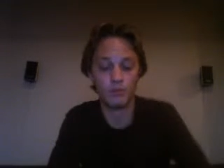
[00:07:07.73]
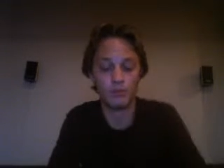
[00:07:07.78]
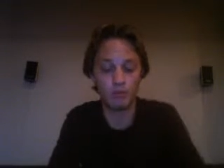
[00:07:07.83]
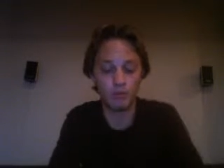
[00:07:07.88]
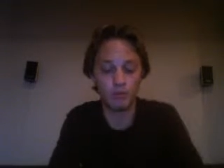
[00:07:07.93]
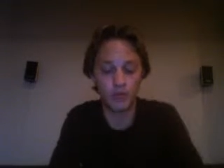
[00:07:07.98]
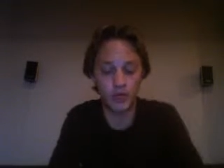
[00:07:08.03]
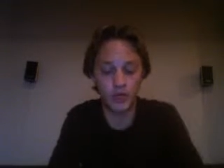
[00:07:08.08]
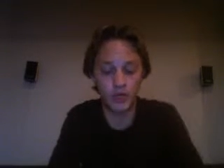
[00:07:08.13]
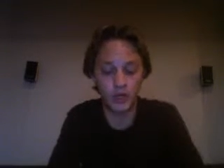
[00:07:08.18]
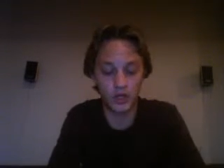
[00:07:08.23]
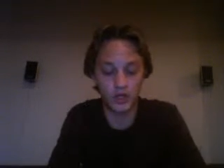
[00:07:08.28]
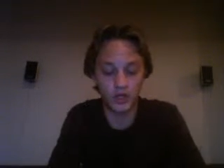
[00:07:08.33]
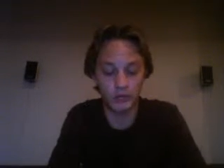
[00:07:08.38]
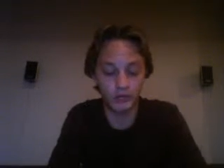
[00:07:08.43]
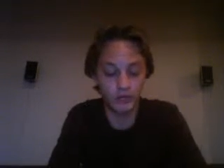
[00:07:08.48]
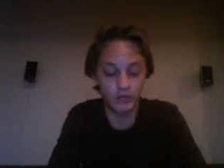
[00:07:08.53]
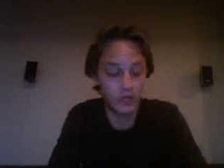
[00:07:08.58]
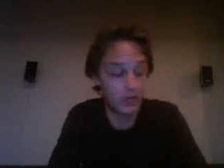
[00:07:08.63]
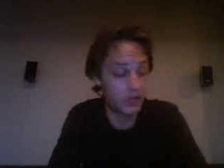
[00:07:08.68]
But
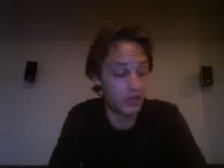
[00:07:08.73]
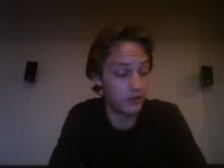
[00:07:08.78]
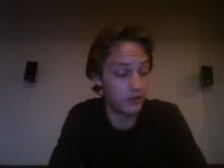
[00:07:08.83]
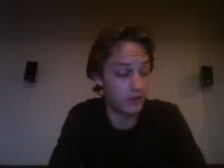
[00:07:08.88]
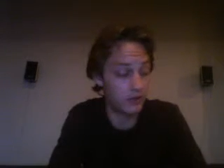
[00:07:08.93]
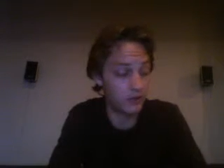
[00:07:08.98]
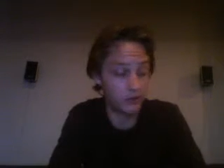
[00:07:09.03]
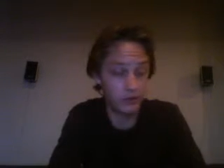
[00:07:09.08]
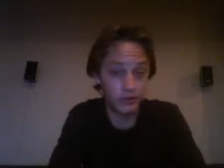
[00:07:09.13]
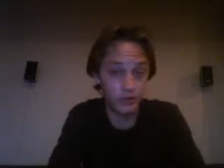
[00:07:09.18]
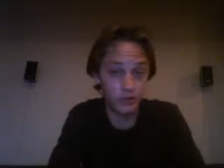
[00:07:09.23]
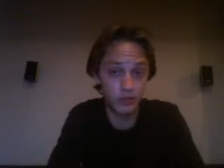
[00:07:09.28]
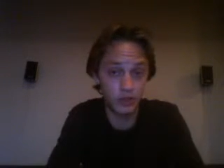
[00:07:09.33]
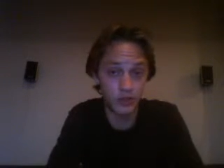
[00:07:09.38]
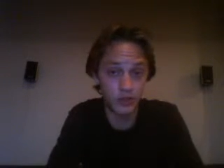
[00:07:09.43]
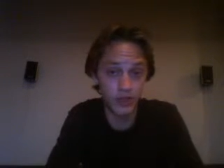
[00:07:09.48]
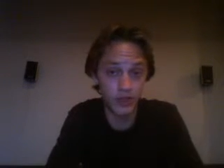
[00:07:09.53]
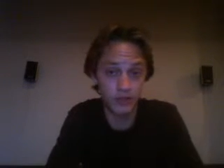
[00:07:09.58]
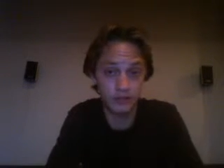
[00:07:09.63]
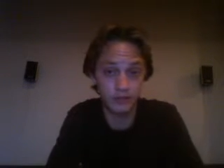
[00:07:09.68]
yeah, that's pretty
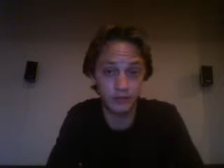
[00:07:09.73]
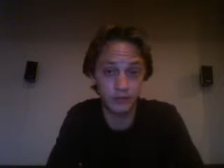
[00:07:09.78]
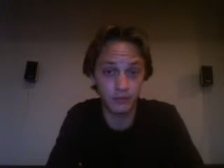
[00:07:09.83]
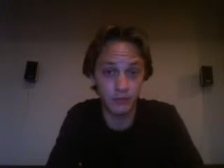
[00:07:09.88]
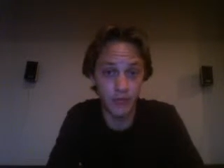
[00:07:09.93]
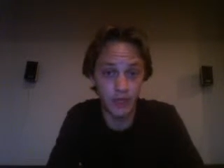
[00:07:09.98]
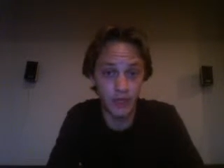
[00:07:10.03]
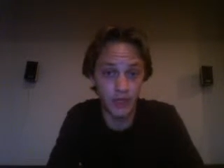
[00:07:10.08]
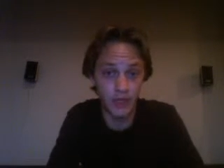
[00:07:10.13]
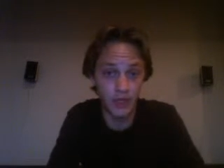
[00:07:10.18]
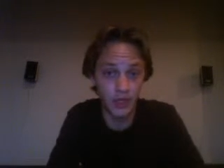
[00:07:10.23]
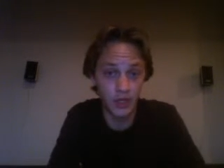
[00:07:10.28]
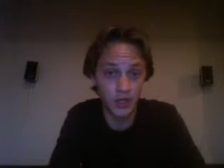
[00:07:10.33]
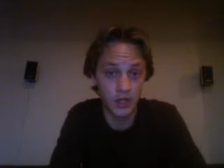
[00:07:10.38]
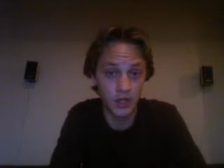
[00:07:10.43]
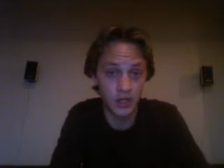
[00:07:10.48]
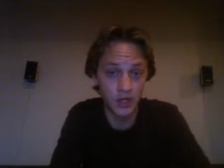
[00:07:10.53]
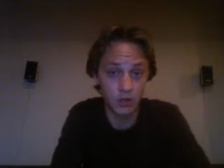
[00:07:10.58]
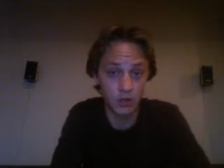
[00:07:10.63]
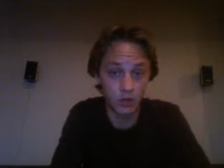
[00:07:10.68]
much it for me.
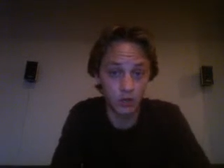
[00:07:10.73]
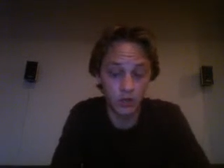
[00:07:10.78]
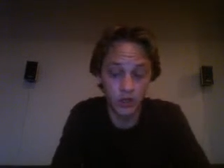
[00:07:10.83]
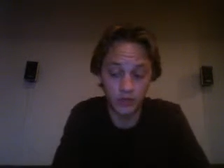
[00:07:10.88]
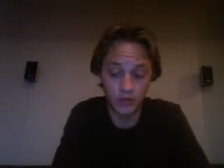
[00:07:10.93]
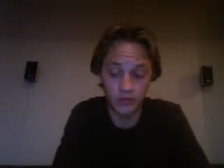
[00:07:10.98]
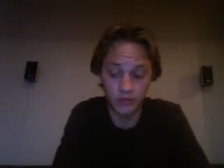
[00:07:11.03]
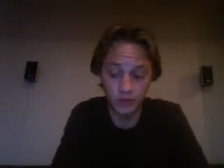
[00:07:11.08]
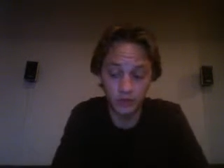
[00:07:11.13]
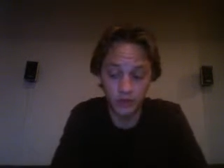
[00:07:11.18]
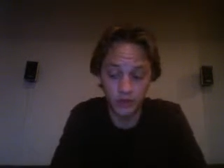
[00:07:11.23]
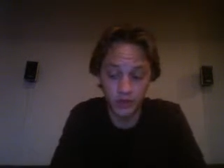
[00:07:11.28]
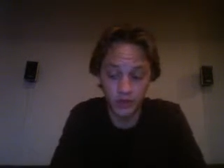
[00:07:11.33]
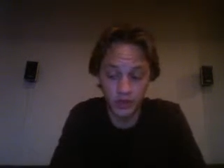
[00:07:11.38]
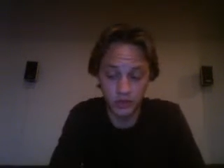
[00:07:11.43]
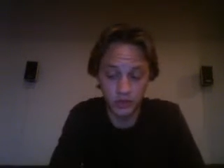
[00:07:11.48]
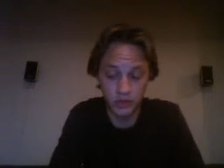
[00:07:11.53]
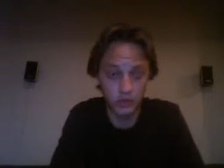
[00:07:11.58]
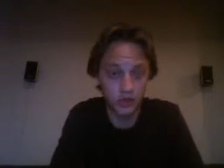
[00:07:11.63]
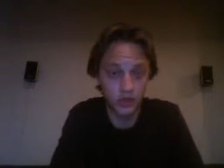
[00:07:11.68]
What I'll do is I'll
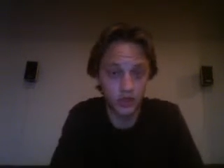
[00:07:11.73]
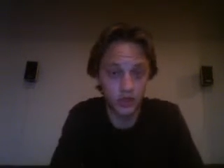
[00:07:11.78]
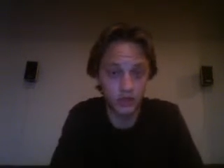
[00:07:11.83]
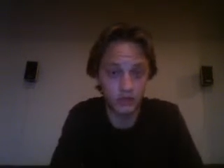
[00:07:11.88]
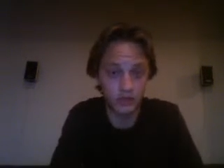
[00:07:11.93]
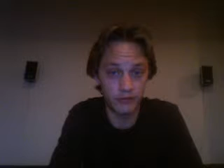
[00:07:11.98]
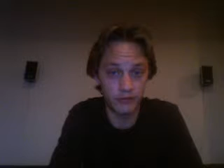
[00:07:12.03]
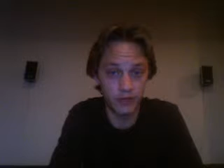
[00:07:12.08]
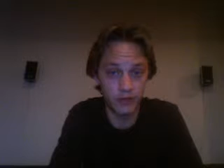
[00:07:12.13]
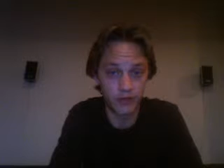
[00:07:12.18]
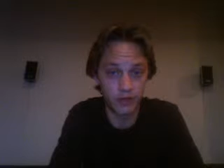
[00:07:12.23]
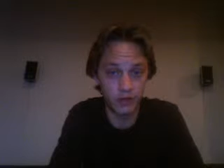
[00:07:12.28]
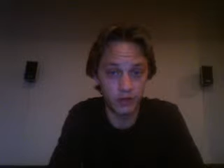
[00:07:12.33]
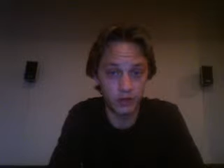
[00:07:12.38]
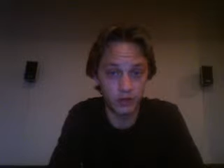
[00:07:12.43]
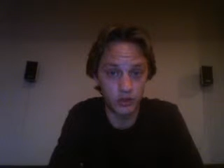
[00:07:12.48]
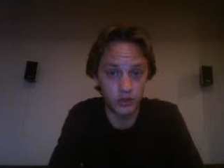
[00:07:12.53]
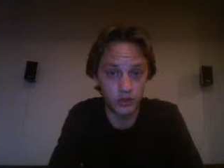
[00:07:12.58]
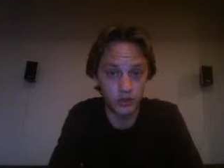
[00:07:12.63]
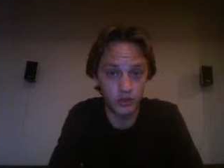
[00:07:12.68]
shoot another video
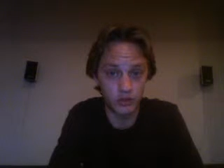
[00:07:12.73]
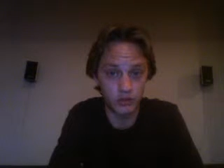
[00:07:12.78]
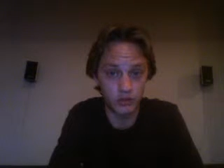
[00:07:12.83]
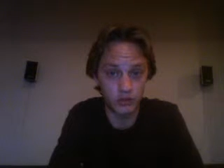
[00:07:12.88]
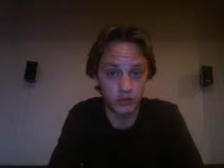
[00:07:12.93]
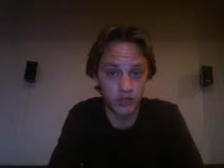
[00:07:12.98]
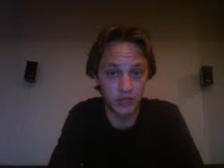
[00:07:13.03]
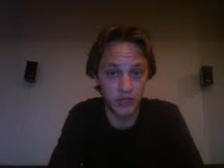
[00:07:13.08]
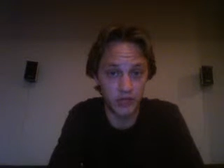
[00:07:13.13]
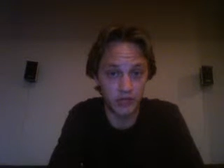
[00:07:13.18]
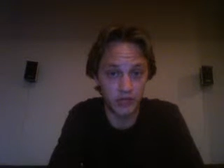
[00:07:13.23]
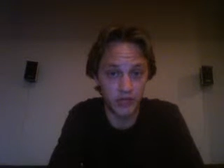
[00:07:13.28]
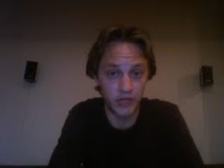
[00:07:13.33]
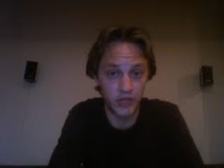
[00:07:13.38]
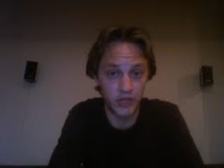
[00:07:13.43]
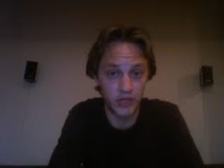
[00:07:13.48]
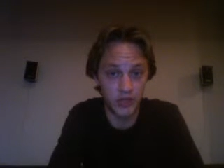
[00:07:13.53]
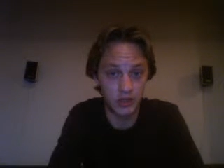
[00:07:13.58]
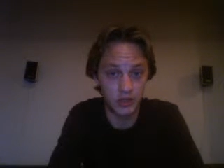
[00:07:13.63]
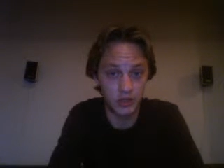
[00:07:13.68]
just of some
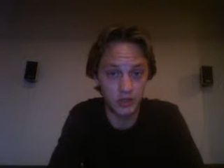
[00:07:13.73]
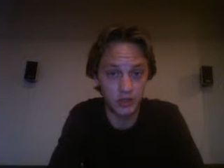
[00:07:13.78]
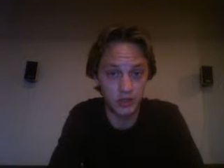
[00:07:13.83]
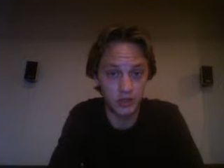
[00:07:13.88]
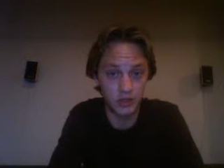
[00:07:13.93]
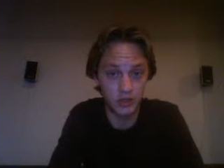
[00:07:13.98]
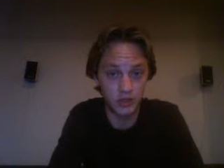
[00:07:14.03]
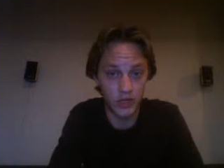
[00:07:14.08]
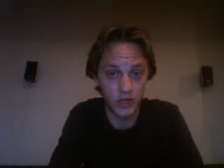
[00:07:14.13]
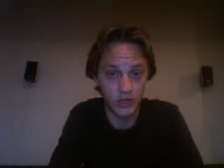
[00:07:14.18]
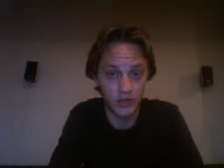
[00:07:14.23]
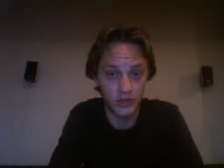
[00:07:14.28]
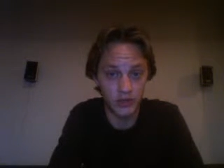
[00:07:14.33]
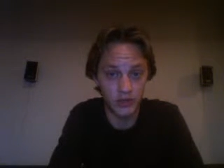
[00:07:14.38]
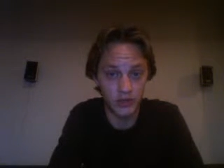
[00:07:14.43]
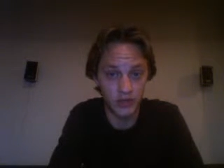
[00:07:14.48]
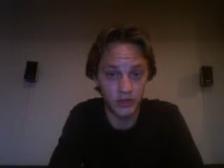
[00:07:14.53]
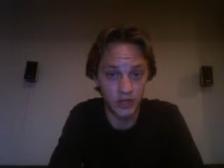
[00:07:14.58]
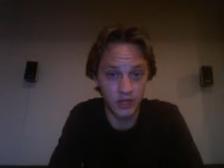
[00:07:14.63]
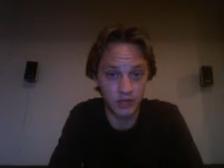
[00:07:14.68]
gameplay so you guys can
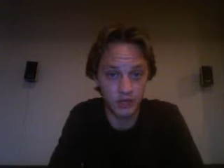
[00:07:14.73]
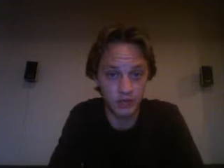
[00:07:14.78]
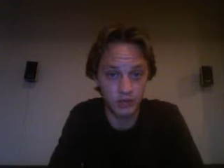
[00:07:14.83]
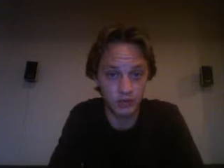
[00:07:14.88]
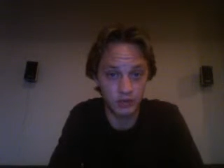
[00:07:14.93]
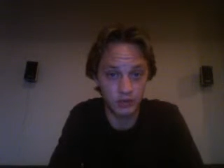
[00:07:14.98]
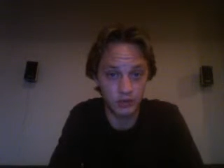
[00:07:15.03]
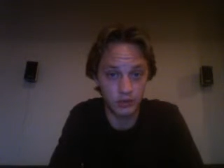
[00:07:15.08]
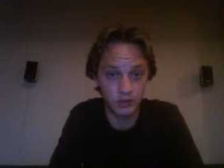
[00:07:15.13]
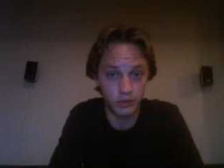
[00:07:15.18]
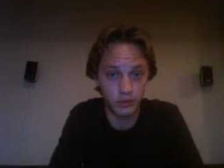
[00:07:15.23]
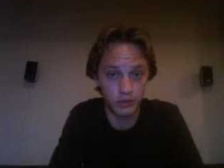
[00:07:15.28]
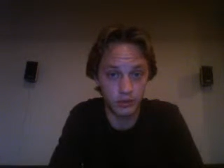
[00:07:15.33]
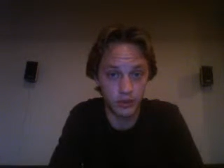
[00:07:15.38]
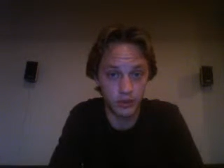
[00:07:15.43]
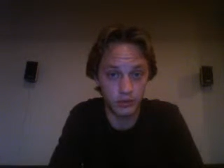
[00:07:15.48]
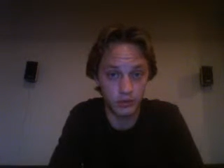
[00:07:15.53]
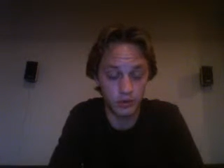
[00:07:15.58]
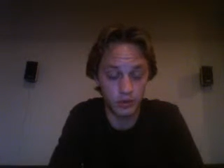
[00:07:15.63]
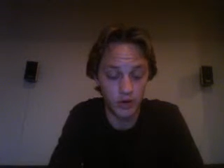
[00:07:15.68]
see how the
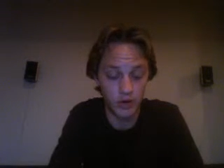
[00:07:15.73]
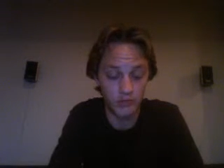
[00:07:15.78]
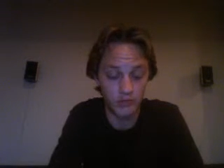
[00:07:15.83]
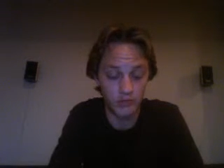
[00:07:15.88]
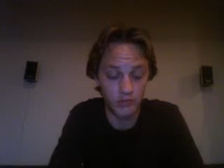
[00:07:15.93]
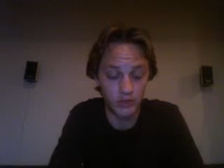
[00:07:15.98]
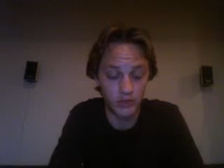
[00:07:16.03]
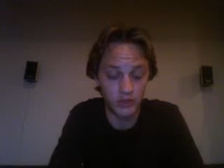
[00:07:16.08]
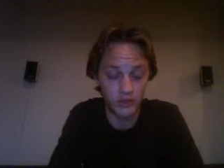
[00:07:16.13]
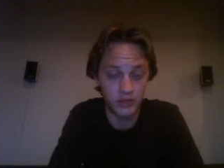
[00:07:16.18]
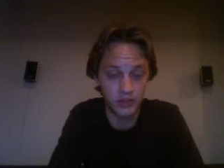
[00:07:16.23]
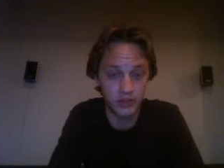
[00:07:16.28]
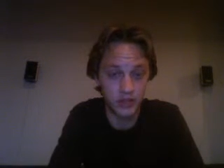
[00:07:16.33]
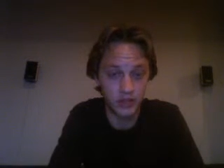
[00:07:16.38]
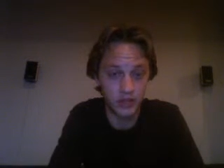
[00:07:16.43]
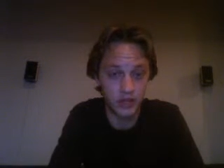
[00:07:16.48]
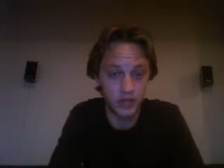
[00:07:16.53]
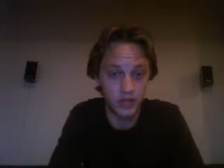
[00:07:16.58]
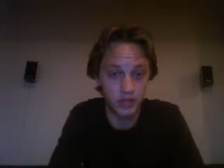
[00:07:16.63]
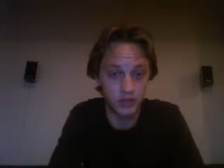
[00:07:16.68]
TurboGrafx
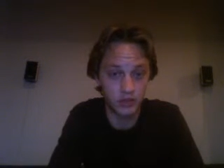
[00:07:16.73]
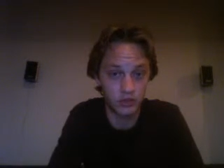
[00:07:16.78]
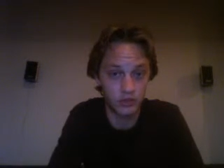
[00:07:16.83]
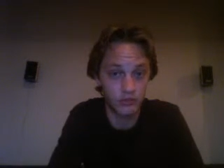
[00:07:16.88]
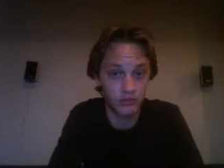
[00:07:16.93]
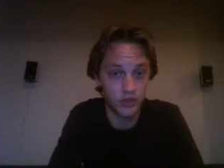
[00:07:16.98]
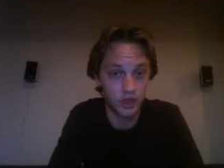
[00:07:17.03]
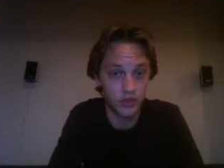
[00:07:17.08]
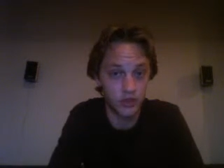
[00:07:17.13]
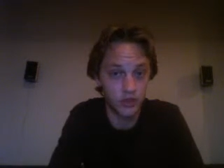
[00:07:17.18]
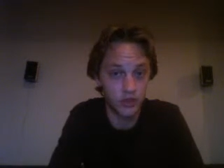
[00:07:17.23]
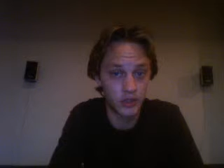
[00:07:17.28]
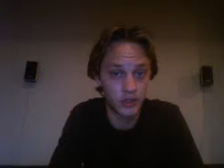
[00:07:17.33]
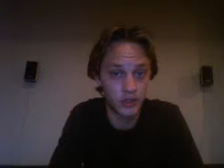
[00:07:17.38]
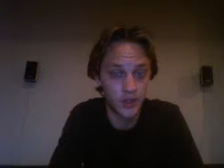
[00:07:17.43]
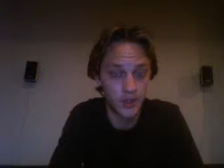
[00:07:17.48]
16 actually runs.